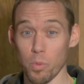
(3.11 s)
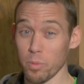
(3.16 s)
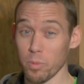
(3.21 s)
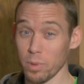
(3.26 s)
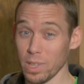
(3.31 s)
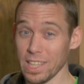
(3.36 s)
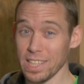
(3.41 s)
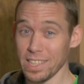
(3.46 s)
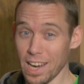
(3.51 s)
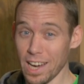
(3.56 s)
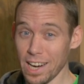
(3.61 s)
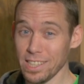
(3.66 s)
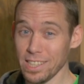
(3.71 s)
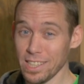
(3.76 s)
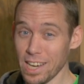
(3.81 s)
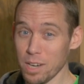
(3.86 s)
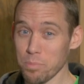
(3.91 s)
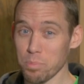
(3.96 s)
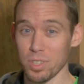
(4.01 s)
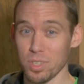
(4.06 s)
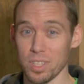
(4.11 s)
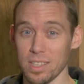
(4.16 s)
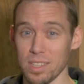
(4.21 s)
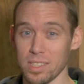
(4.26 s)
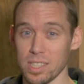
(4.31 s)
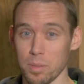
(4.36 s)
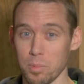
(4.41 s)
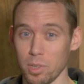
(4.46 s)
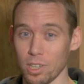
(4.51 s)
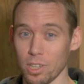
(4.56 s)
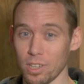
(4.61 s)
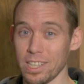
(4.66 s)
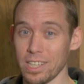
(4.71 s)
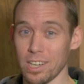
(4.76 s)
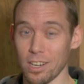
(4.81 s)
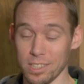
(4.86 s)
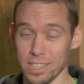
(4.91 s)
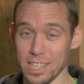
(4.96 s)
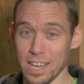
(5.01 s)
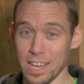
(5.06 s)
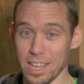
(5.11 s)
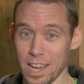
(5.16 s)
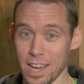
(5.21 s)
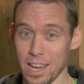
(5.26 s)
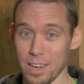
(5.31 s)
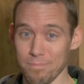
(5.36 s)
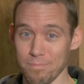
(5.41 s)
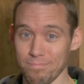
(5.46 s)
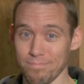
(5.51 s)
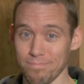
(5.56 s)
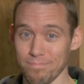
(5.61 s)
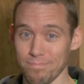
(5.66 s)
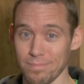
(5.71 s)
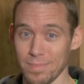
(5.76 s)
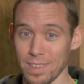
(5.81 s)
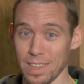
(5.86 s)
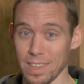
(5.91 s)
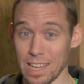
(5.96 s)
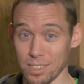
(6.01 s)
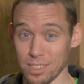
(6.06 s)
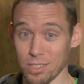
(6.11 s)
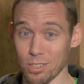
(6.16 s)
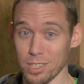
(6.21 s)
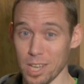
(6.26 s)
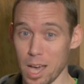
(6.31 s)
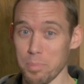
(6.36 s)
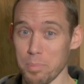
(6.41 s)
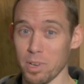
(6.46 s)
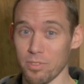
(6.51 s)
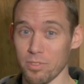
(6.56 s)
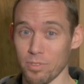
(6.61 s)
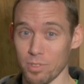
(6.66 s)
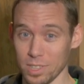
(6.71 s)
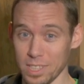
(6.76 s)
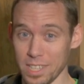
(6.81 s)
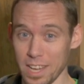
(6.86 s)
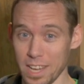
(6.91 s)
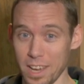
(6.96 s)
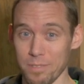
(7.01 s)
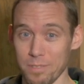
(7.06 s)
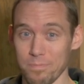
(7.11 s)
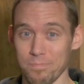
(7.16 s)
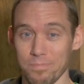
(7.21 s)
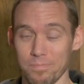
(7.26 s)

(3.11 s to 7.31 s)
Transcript: we really 99% similar in our DNA? That's our topic for today.